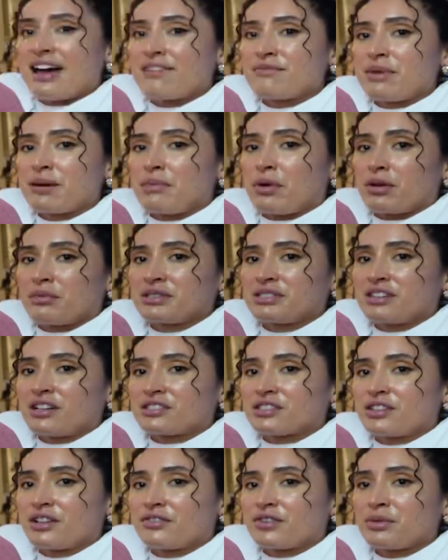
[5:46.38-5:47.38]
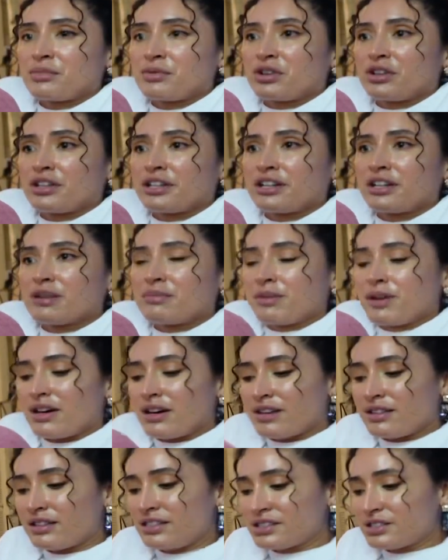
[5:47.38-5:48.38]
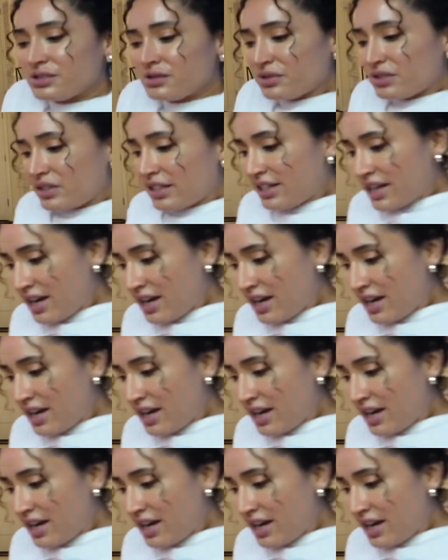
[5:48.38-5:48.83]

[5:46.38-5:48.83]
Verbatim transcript: have my Barbie socks on from earlier, but these are really